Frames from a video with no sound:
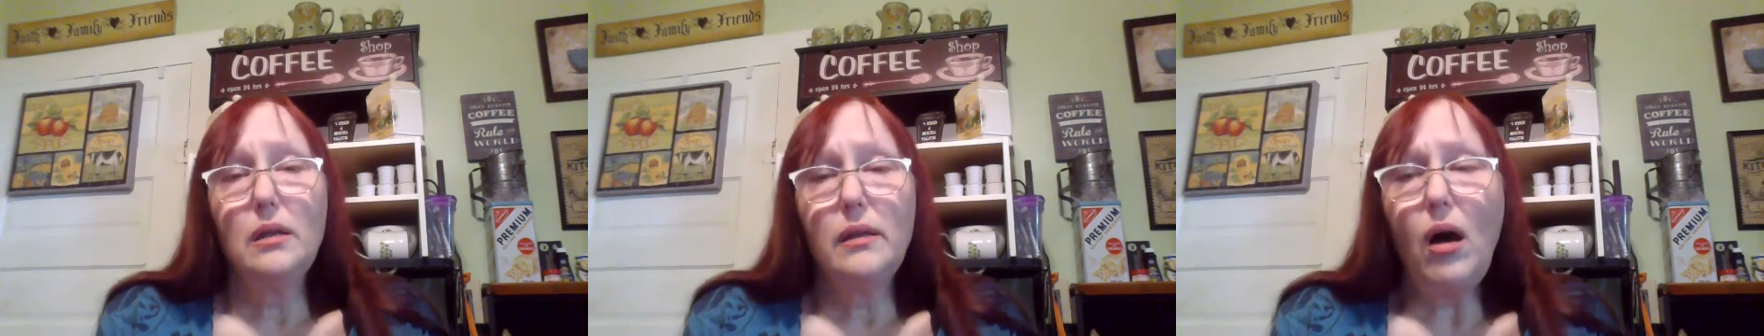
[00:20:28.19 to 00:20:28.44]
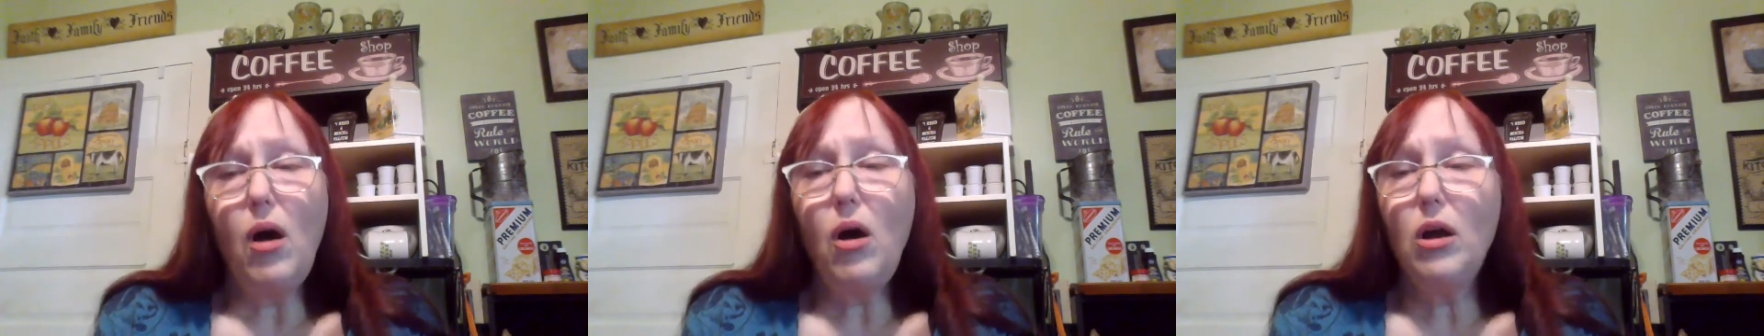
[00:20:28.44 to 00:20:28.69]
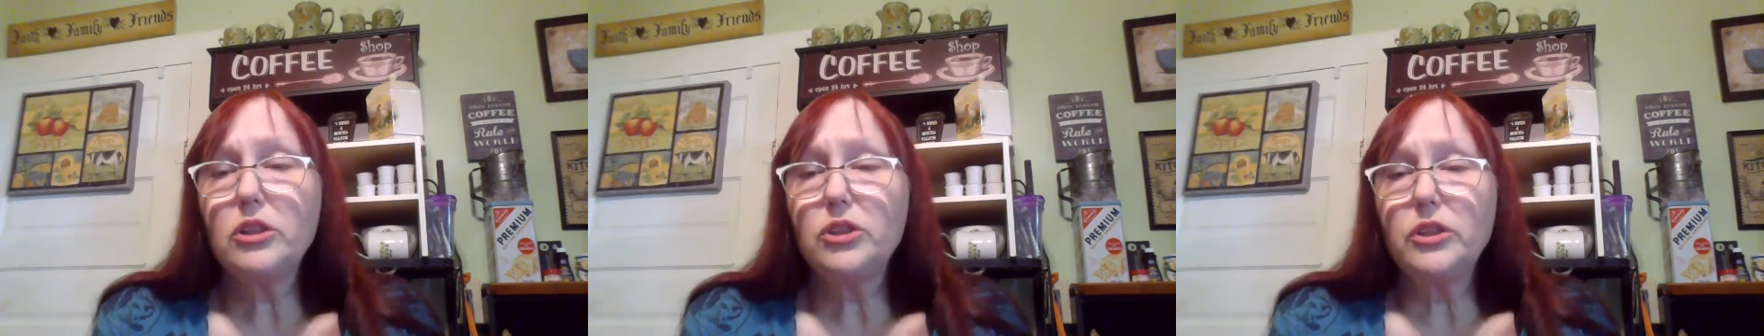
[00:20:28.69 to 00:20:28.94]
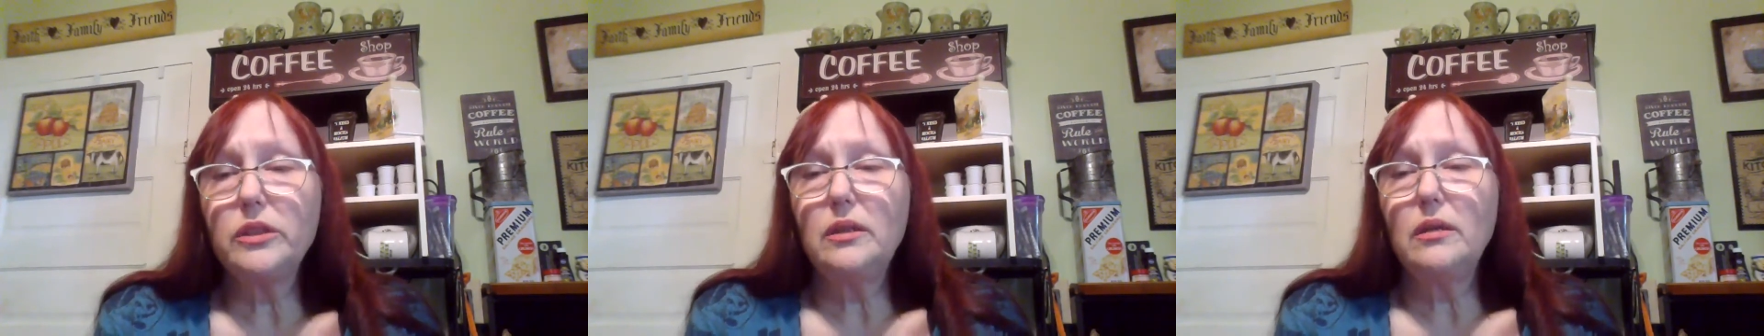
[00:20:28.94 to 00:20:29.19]
the
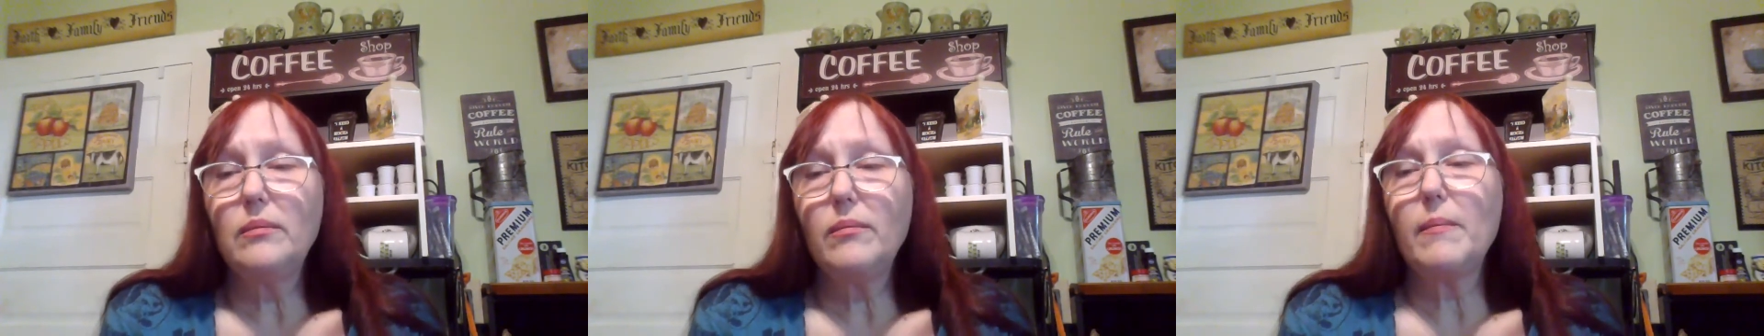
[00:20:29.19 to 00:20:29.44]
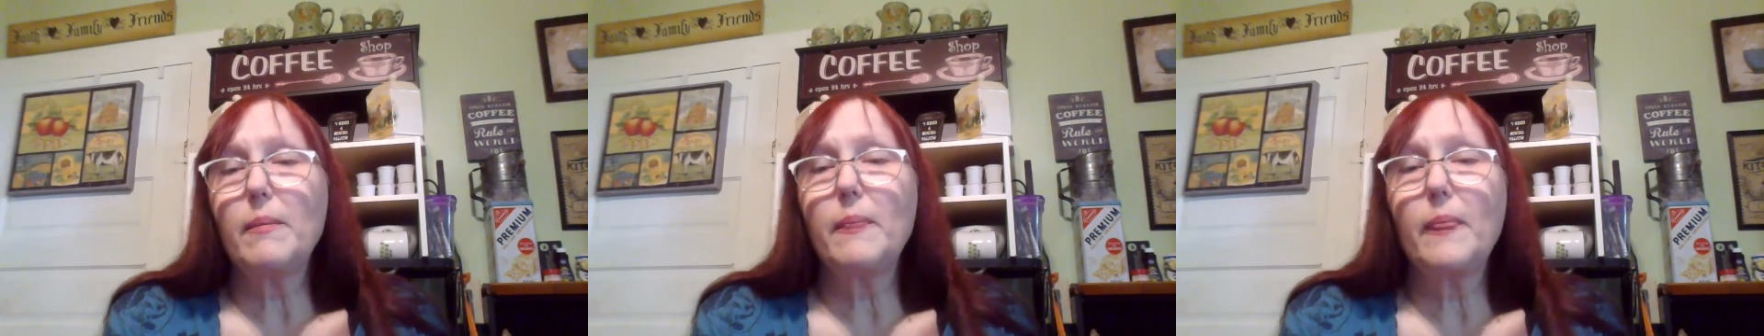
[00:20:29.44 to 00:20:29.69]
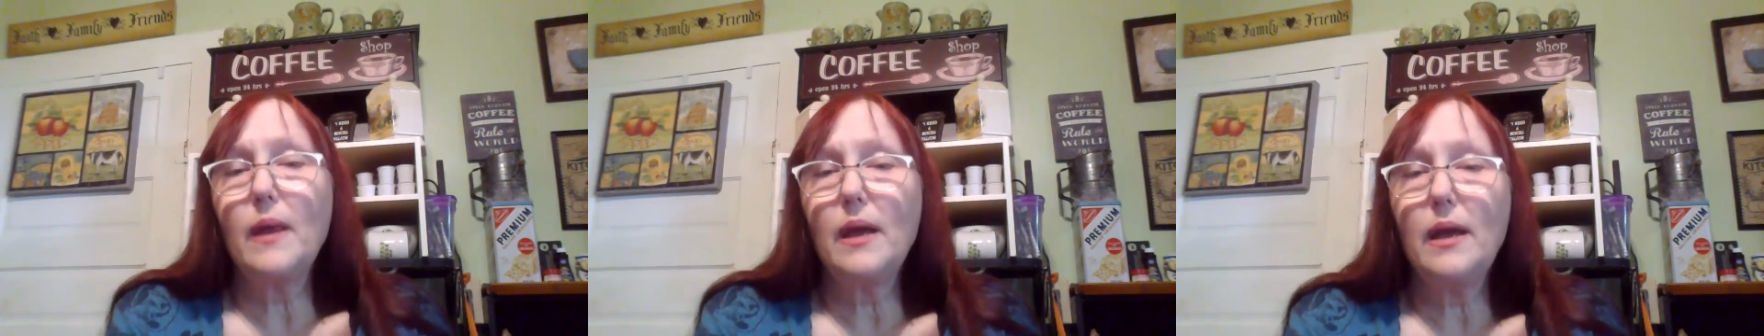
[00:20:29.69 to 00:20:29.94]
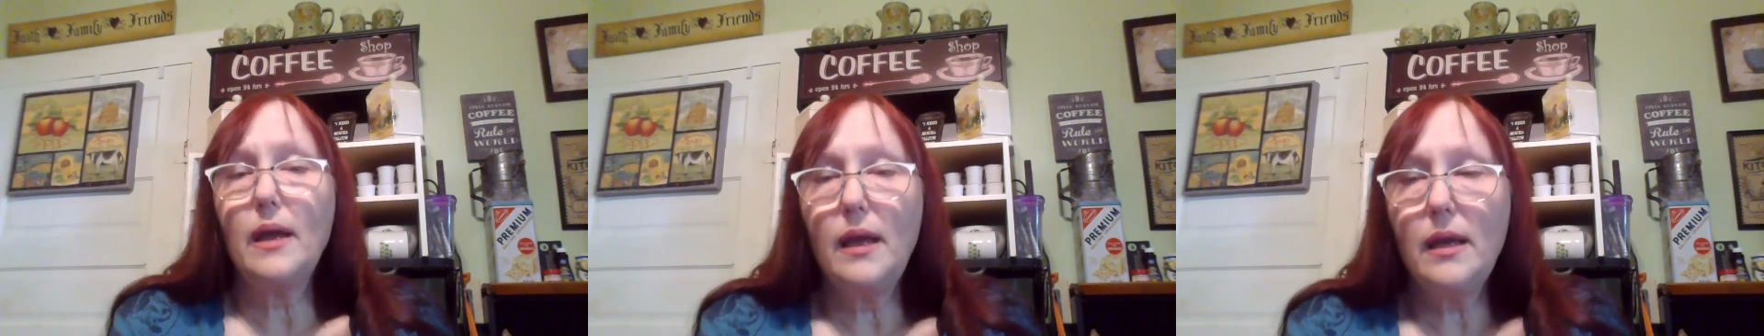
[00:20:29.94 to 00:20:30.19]
auction,
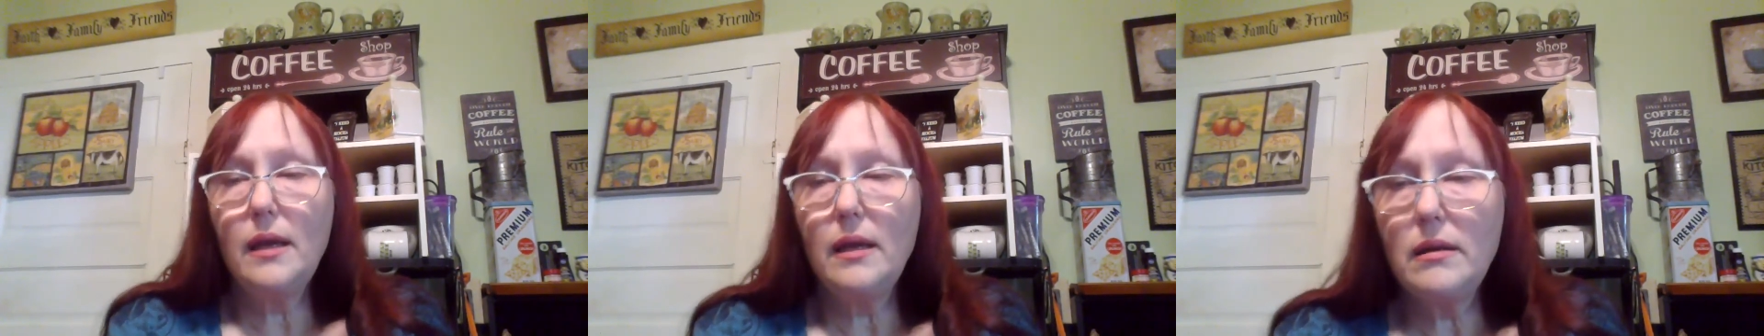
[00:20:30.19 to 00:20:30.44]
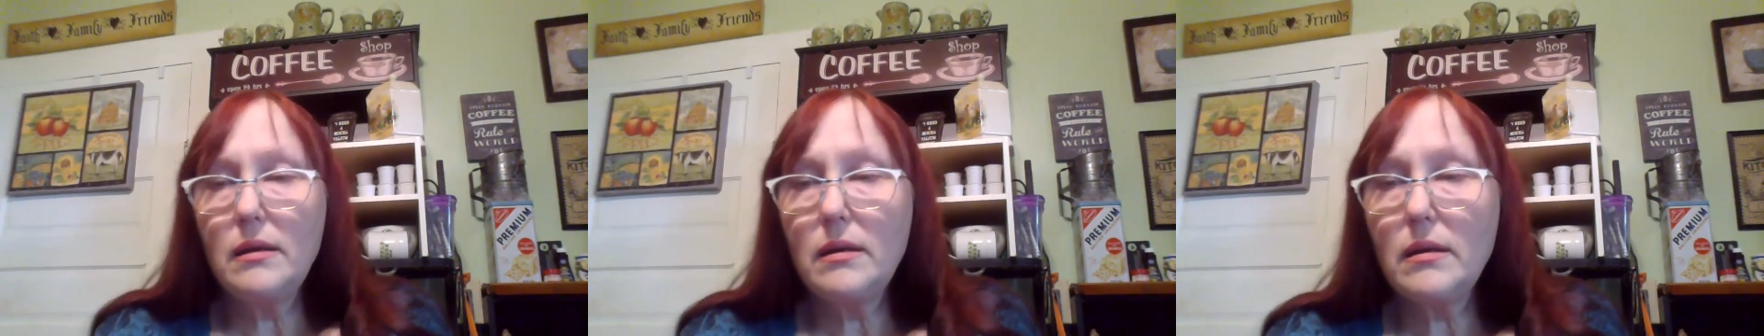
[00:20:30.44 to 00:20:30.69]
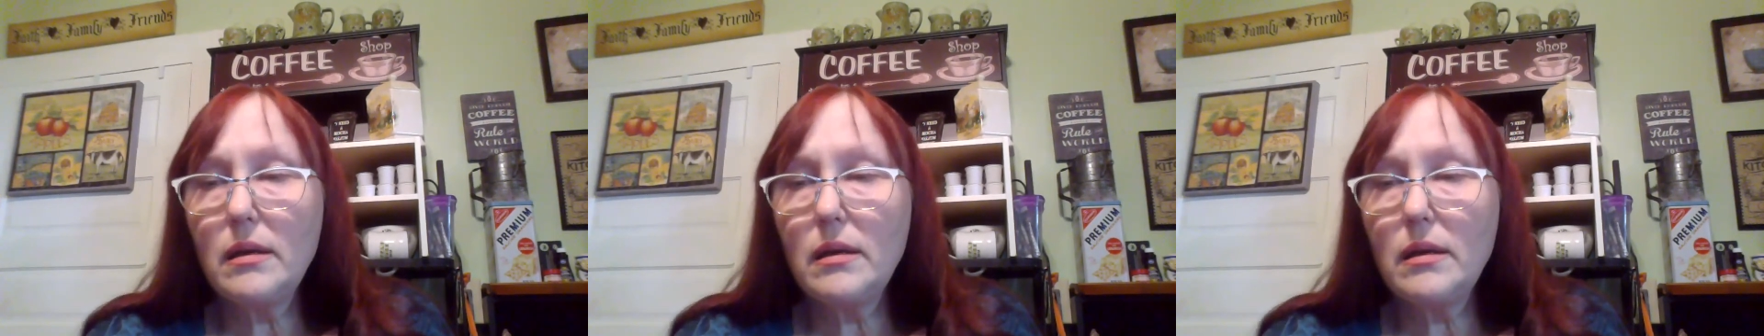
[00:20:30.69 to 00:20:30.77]
and